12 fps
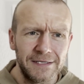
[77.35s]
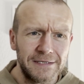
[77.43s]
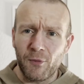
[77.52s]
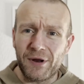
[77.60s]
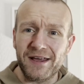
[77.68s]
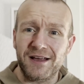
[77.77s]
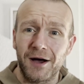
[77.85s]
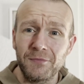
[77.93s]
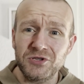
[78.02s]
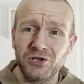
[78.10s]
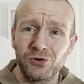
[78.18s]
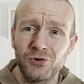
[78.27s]
But when it
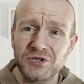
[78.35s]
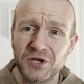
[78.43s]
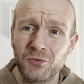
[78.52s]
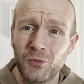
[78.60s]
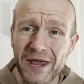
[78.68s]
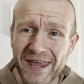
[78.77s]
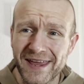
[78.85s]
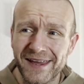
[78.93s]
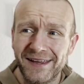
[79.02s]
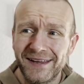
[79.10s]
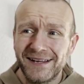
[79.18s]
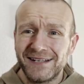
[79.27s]
comes to losing
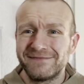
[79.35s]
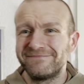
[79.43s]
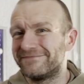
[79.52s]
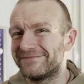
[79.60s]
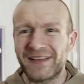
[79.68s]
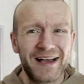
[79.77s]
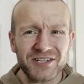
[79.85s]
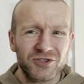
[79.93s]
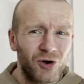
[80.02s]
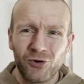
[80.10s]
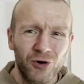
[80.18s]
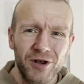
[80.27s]
weight, that's
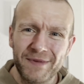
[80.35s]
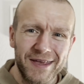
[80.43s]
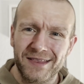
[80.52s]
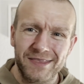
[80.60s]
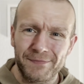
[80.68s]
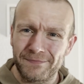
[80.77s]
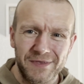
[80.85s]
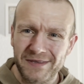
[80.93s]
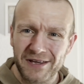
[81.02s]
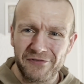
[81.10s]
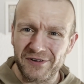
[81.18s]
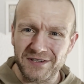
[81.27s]
not going to make the, the
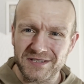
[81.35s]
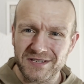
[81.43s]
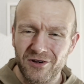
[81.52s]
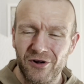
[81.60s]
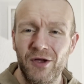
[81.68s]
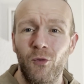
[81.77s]
difference, all right?